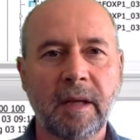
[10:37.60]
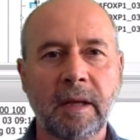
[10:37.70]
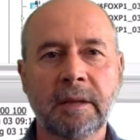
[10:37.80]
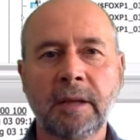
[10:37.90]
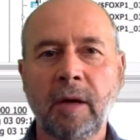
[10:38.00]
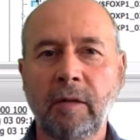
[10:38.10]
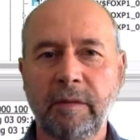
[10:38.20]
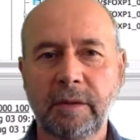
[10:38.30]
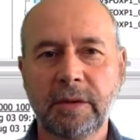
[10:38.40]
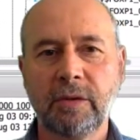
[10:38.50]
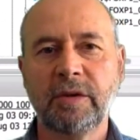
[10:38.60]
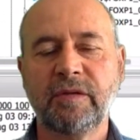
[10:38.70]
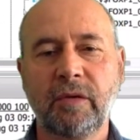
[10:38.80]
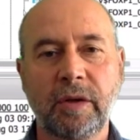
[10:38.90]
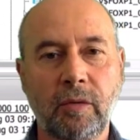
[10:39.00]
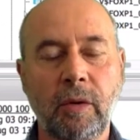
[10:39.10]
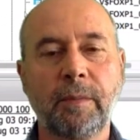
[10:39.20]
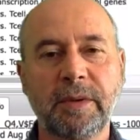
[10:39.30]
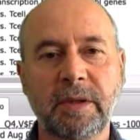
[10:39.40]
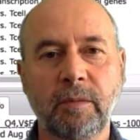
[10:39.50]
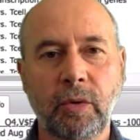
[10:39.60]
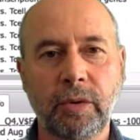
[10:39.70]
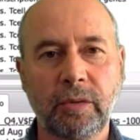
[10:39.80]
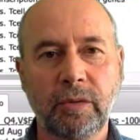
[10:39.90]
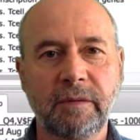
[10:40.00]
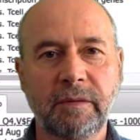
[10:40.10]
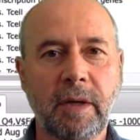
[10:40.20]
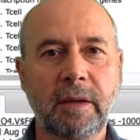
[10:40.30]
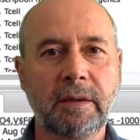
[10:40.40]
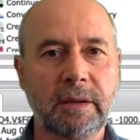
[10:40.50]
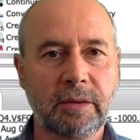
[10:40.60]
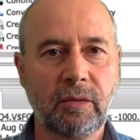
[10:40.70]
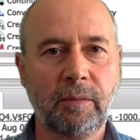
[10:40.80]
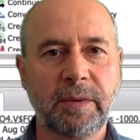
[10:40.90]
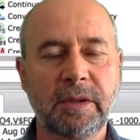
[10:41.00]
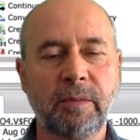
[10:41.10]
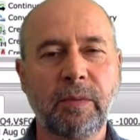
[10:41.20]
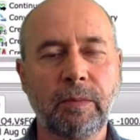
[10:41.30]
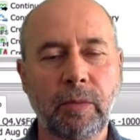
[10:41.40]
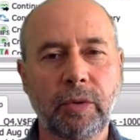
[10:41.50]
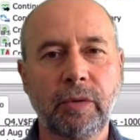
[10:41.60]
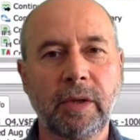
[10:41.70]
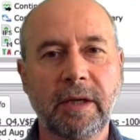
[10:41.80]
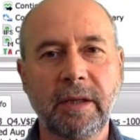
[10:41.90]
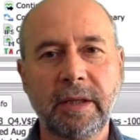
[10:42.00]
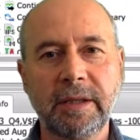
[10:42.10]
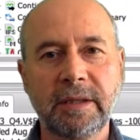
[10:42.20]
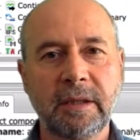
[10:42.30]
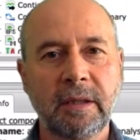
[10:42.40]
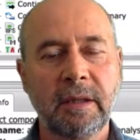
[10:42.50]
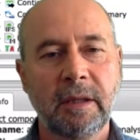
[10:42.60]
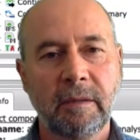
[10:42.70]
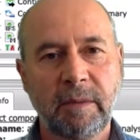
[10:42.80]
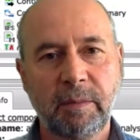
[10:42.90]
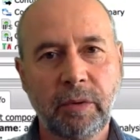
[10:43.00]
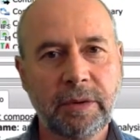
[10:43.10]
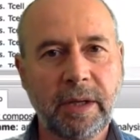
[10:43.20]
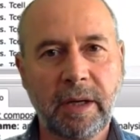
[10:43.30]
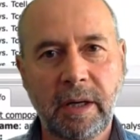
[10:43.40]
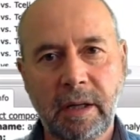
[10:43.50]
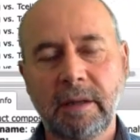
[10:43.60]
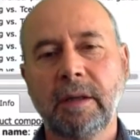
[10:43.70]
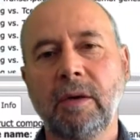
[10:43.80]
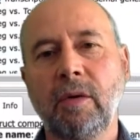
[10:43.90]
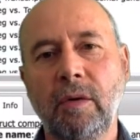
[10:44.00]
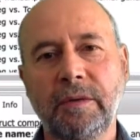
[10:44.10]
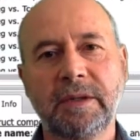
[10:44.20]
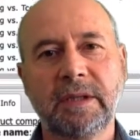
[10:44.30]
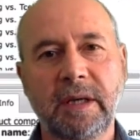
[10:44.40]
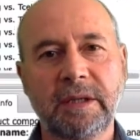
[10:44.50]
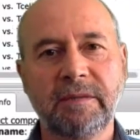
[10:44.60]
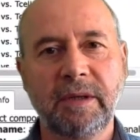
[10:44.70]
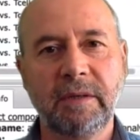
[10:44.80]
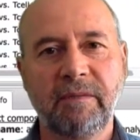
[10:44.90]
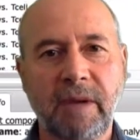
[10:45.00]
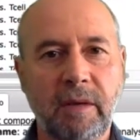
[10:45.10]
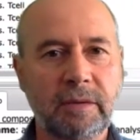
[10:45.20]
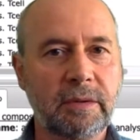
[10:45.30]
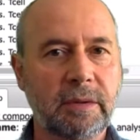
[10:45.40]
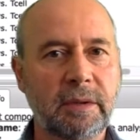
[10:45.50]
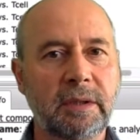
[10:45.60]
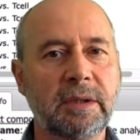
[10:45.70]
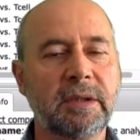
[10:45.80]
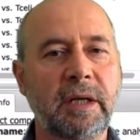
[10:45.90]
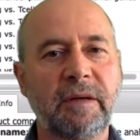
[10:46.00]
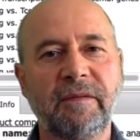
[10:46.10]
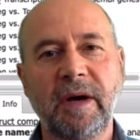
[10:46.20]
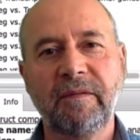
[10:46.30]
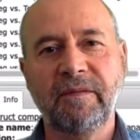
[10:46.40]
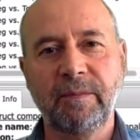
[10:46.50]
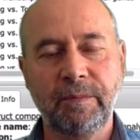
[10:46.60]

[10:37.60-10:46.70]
And now we will search for the composite modules. We run this composite module analyst. We put there all the sites we found in these 95